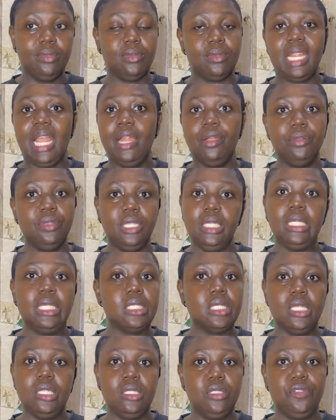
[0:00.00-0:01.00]
I don't think there's
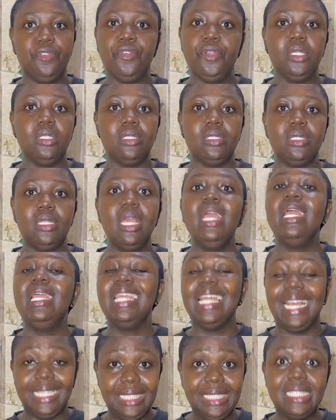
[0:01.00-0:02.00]
any difference,
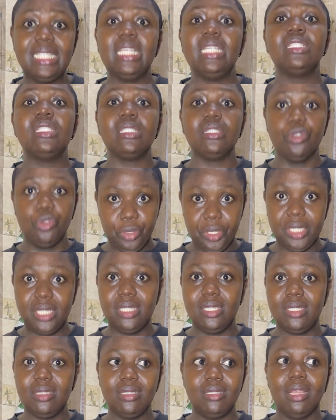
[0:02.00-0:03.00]
and it tastes great.
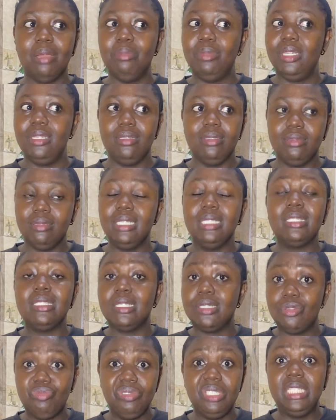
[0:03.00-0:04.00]
It
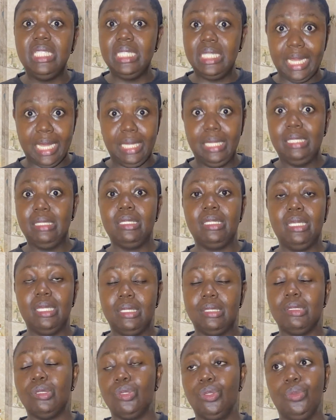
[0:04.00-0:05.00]
tastes really nice.
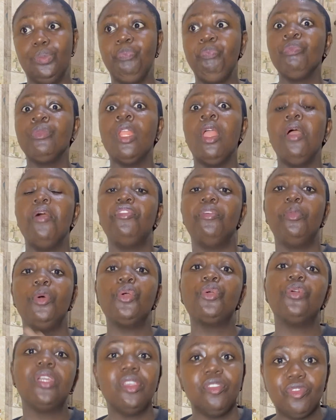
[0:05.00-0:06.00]
Yes, so for more
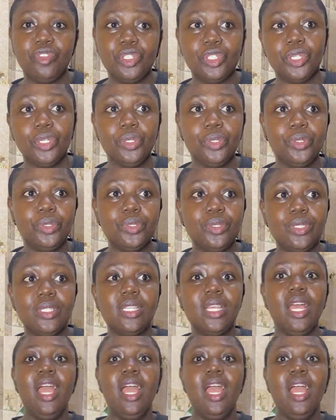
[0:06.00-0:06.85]
cooking videos,